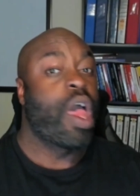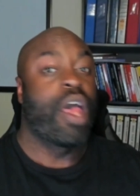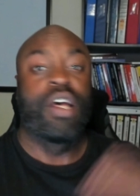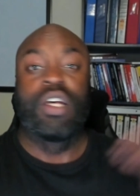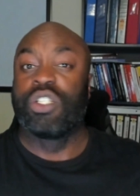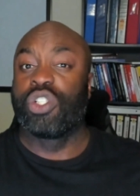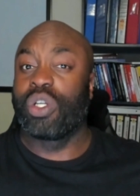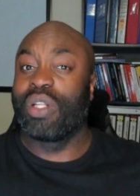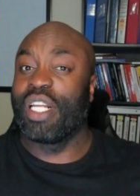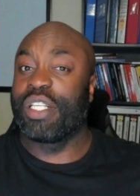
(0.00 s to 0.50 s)

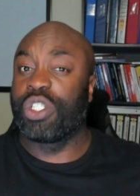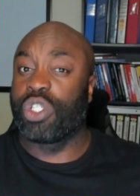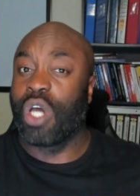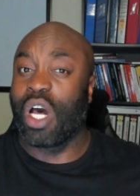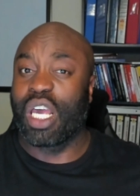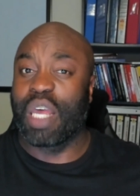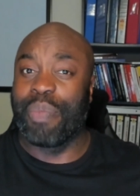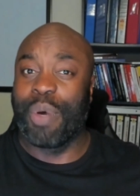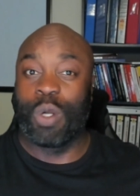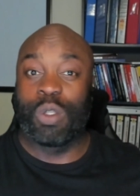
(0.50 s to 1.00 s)
So let's
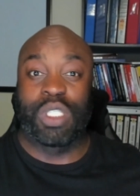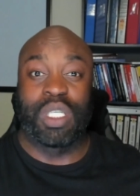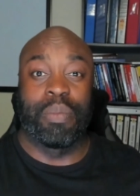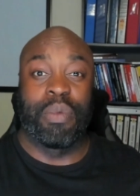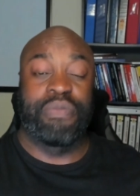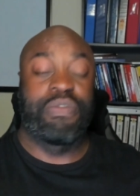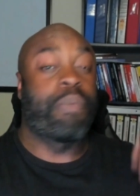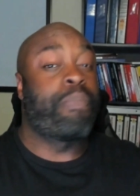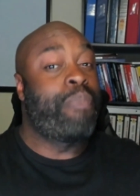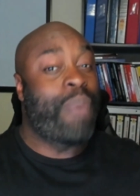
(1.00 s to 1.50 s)
talk about some
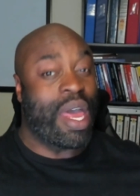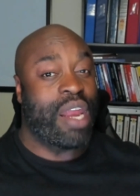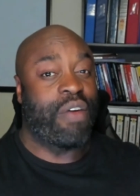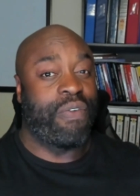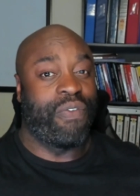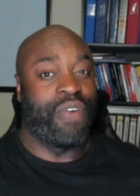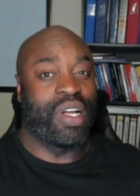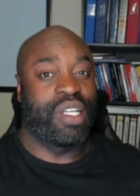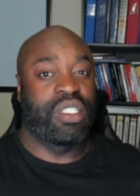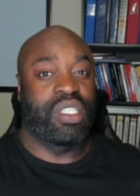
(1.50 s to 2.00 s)
of the
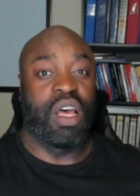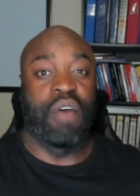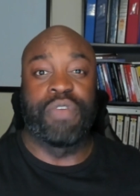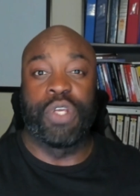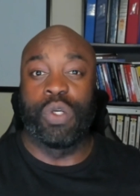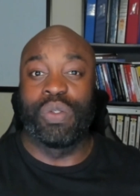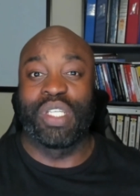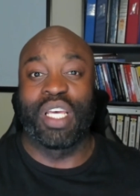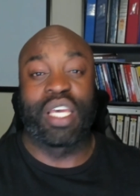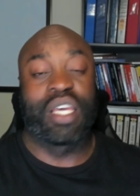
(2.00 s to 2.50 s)
benefits of
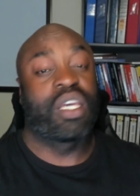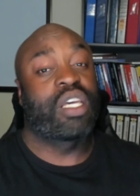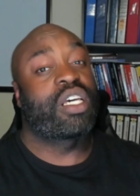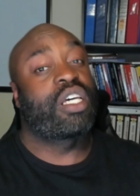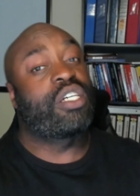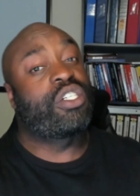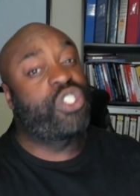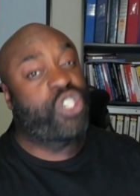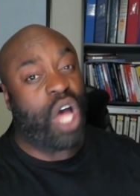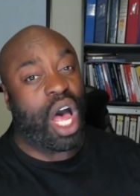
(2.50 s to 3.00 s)
using
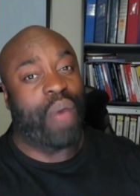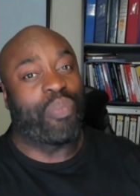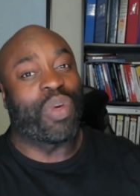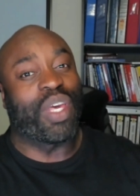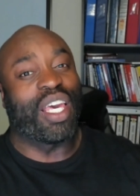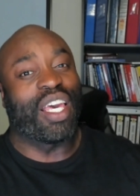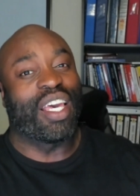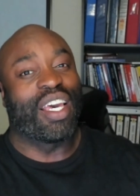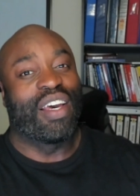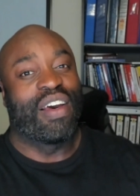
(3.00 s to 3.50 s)

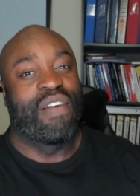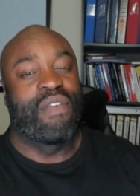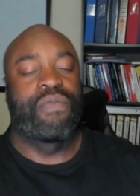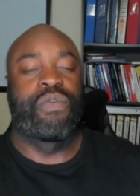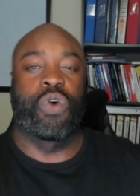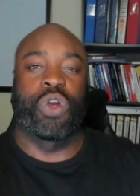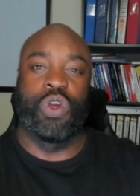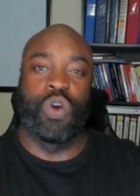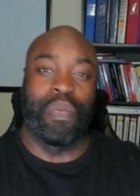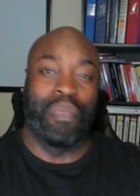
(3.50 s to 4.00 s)
Kajabi
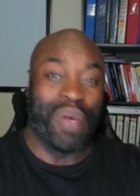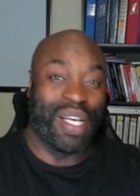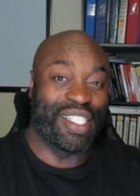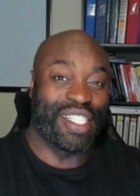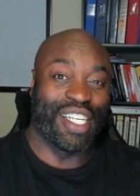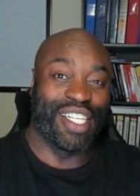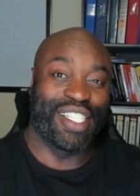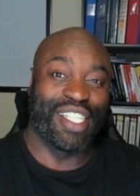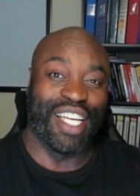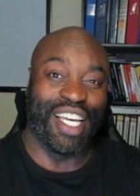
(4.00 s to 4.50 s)
for your
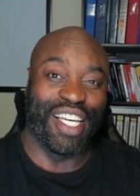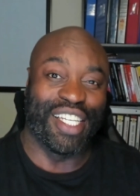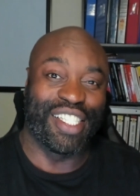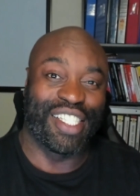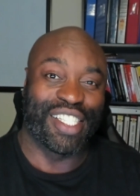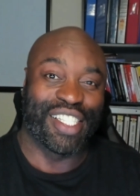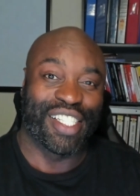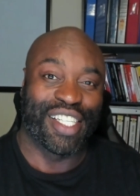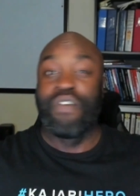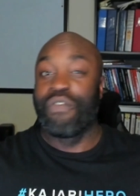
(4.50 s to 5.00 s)
business
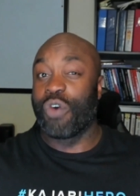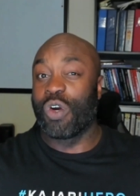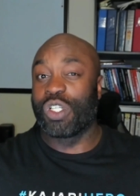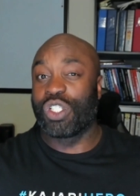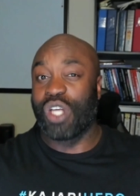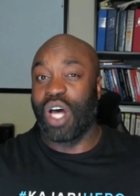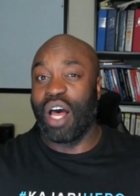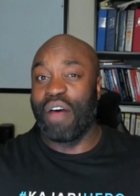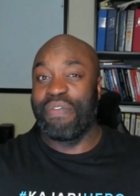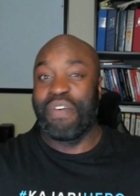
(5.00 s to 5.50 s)
needs. First
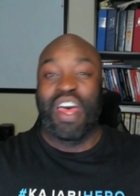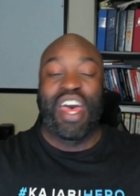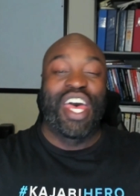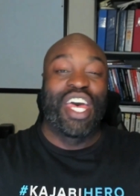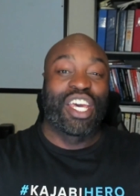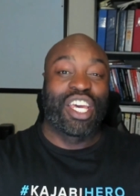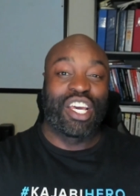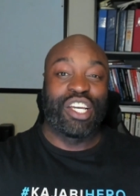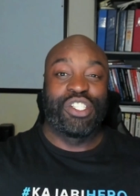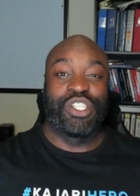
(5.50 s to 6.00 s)
off,
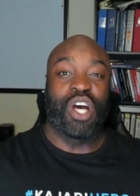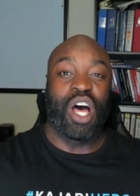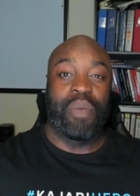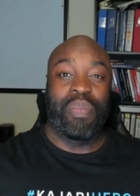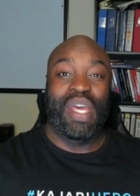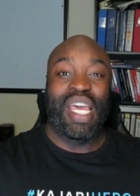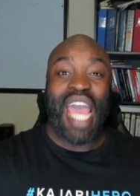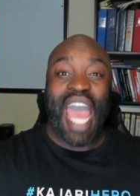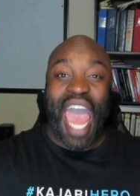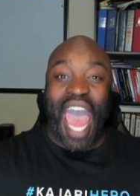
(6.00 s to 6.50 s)

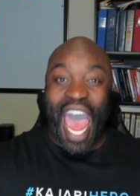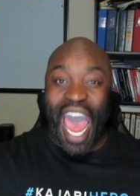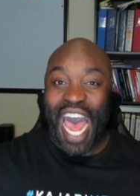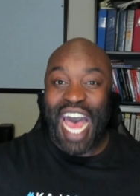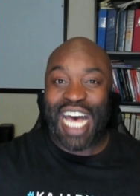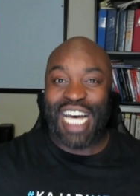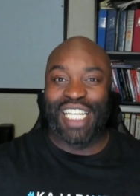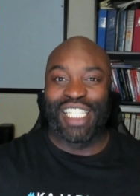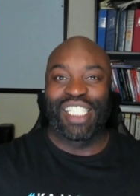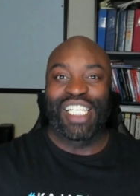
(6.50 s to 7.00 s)
Kajabi
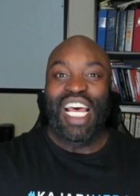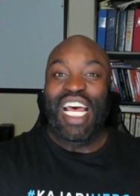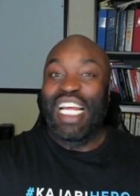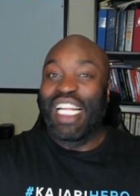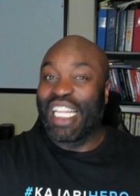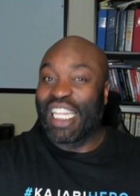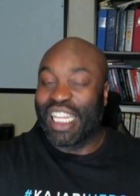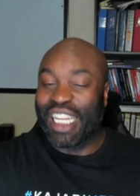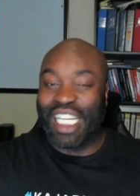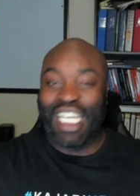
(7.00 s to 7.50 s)
has
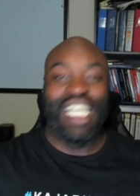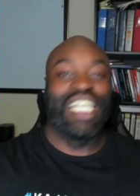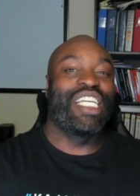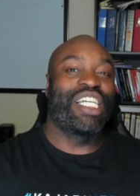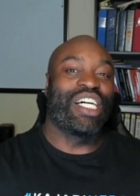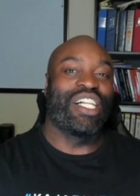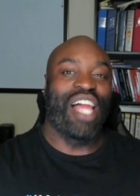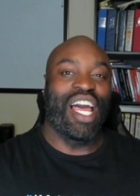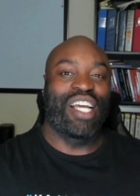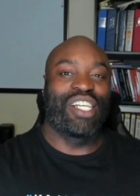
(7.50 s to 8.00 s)
lead
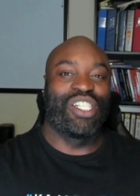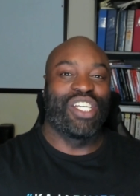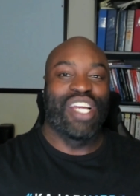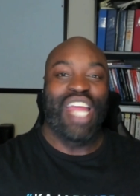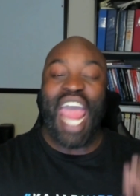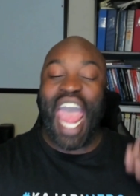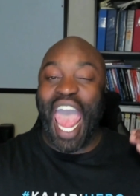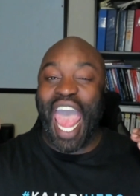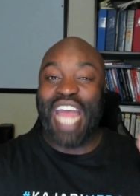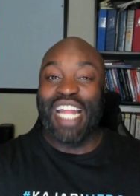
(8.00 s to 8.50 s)

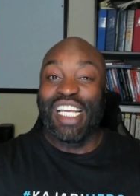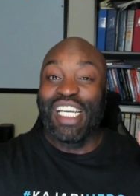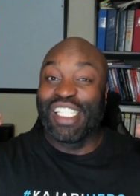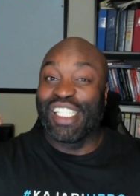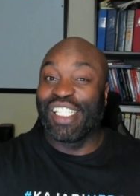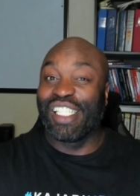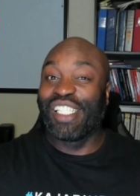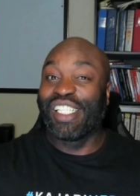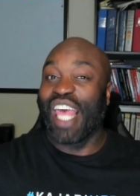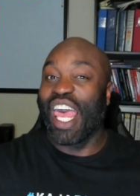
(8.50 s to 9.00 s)
collection and
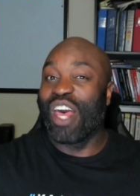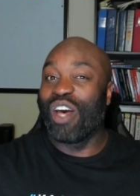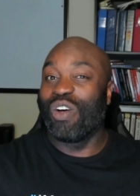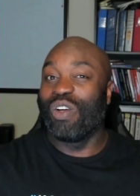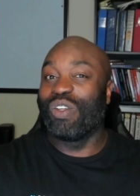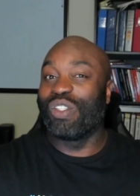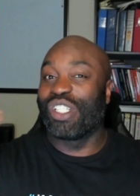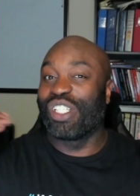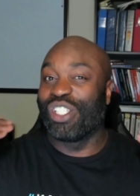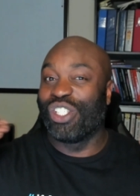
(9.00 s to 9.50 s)

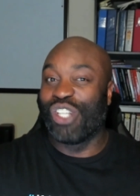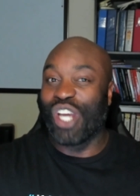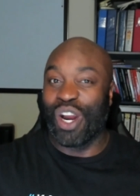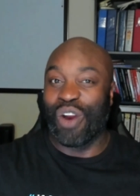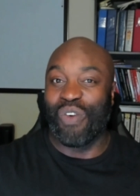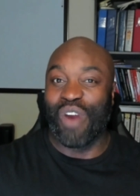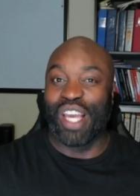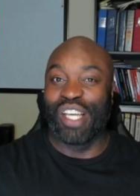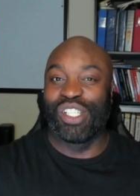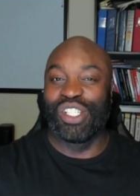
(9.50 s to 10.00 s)
sales
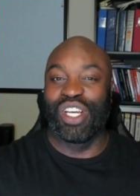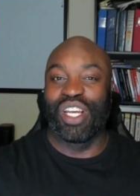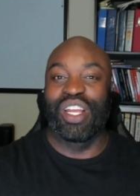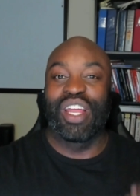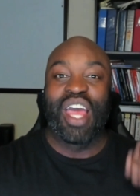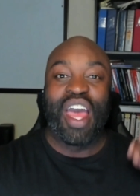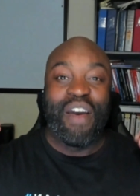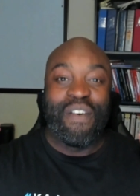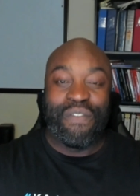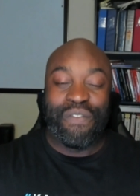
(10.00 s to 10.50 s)
generation
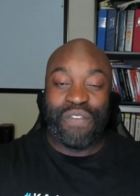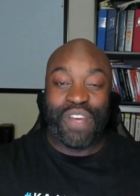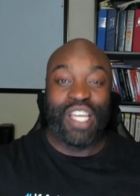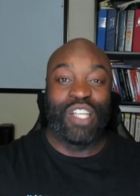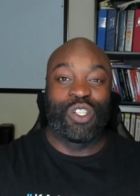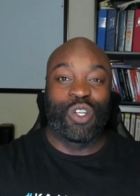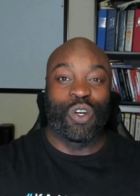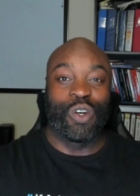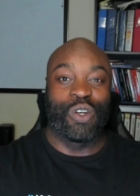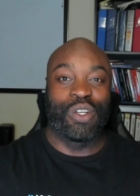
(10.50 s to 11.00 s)

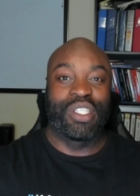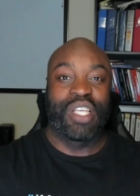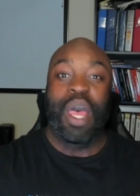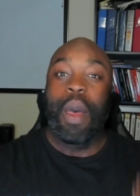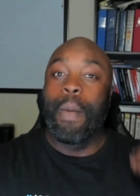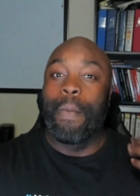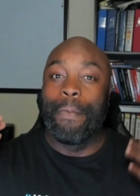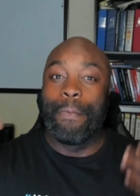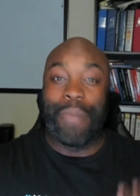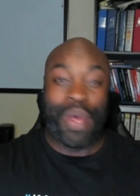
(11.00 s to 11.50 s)
features
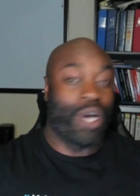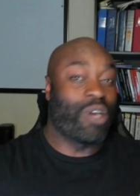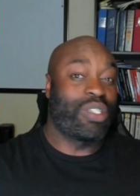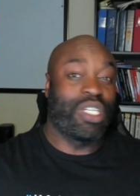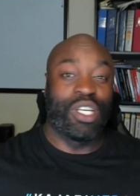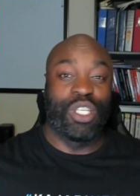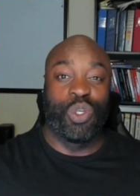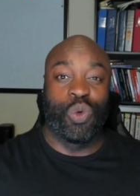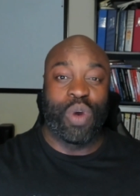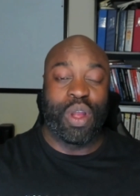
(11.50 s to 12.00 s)
built
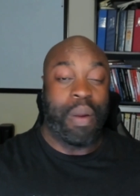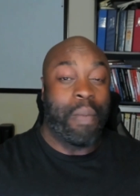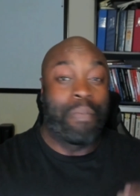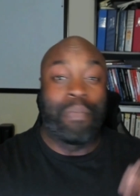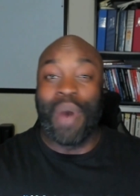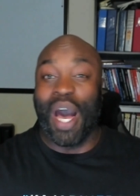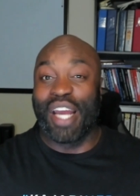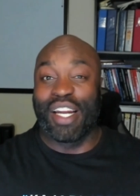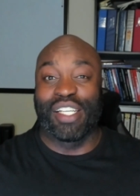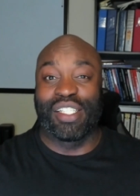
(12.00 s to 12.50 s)
into it
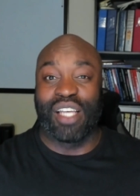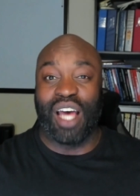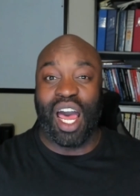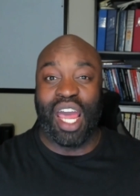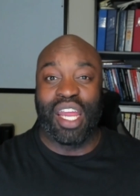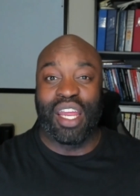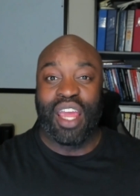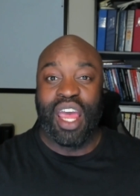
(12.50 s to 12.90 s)
by design.